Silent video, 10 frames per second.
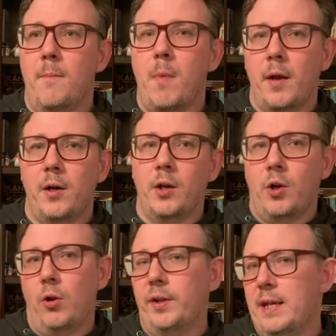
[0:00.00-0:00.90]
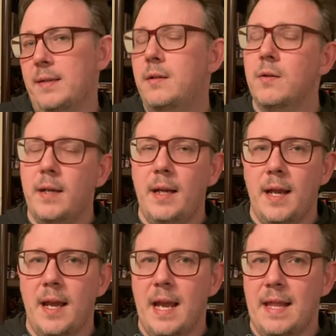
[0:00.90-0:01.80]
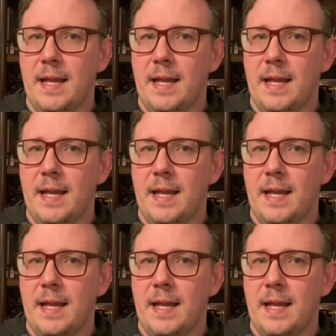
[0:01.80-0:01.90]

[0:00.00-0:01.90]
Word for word: modern occult history and